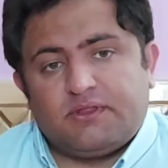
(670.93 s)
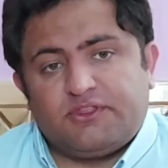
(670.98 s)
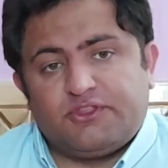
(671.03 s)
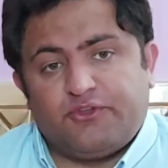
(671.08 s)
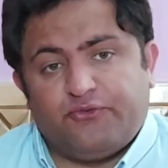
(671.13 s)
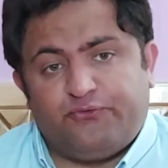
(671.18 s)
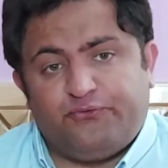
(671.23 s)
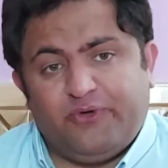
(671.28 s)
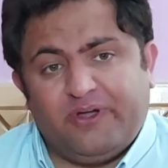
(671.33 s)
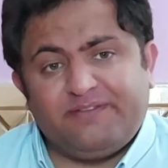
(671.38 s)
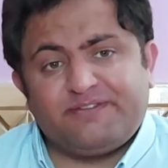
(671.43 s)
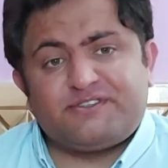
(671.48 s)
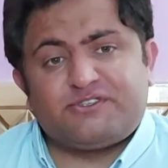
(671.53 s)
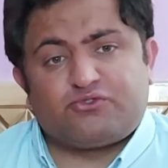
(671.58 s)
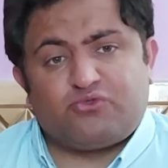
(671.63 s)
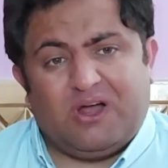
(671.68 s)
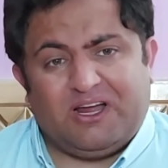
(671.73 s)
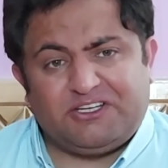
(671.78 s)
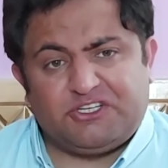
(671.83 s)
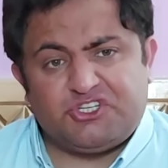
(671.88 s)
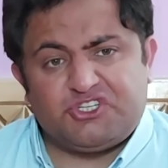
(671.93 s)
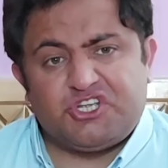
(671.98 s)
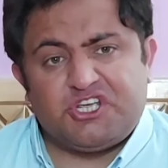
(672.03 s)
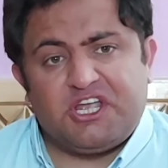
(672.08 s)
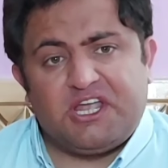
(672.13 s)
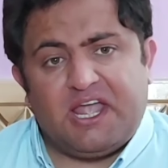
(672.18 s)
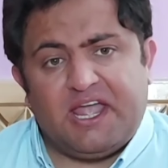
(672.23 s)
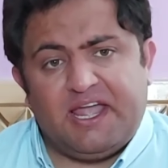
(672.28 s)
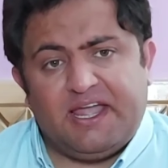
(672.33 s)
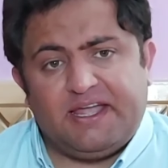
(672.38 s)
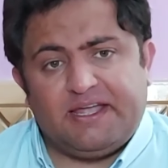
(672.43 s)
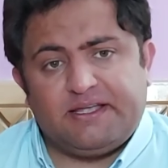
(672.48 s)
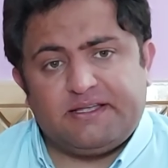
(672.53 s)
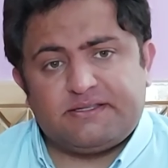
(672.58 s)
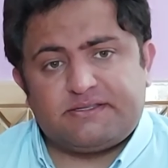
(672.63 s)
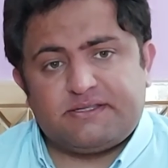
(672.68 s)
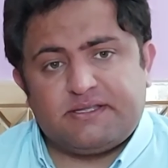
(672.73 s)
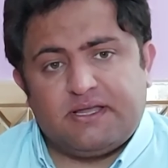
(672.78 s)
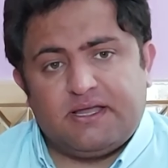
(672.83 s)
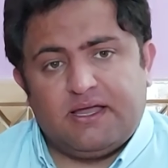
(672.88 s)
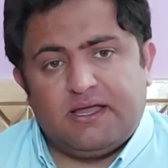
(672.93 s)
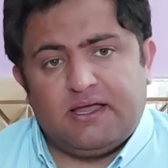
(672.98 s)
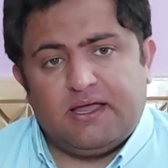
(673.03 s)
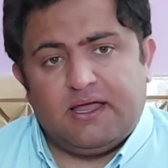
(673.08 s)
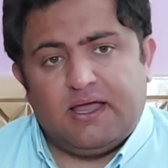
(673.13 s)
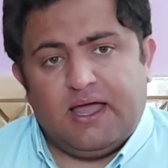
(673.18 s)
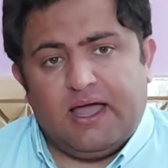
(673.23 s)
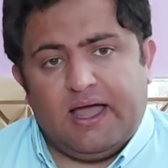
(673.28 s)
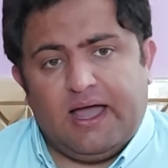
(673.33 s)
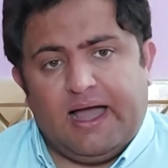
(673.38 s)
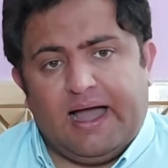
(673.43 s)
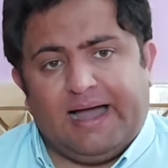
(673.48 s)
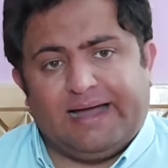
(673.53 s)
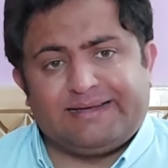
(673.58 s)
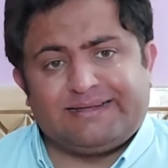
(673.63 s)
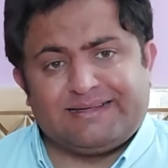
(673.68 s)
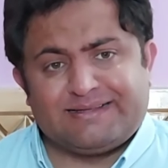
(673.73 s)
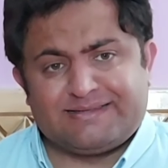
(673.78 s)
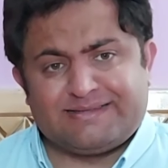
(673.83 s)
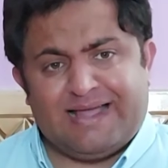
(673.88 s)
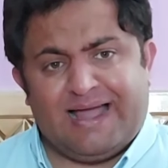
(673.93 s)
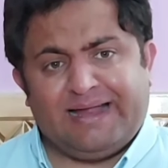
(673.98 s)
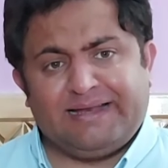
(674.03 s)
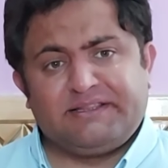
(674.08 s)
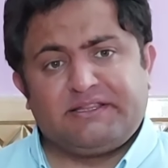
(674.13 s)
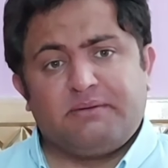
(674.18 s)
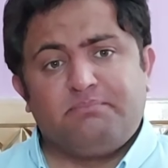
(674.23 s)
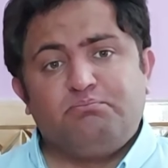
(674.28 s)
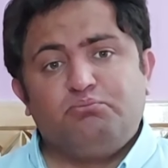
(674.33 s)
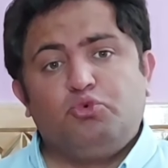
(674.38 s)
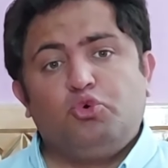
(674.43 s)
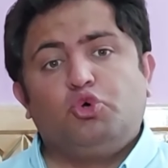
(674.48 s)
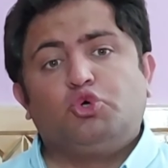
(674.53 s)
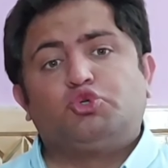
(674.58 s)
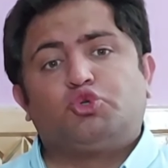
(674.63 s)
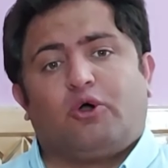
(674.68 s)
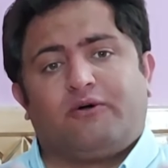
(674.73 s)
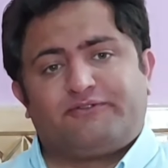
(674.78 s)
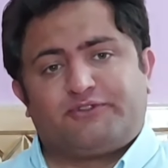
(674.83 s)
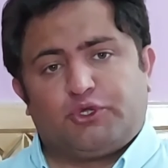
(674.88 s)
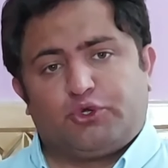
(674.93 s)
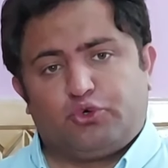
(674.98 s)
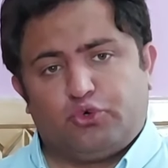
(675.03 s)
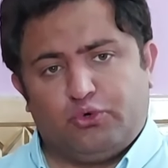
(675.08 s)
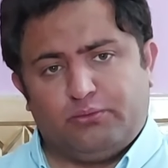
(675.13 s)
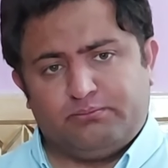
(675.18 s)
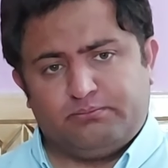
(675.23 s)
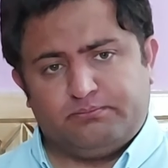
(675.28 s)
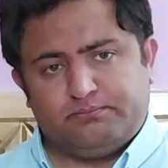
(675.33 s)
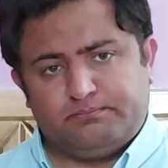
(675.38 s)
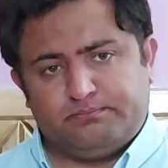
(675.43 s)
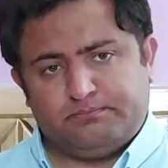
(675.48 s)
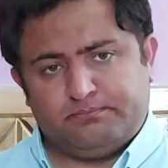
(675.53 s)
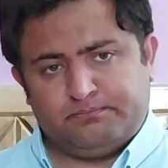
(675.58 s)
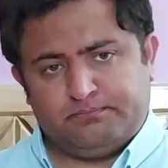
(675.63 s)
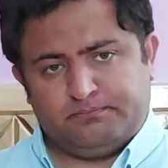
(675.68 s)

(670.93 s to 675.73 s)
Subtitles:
The fifth strategy is understand the mood of the room.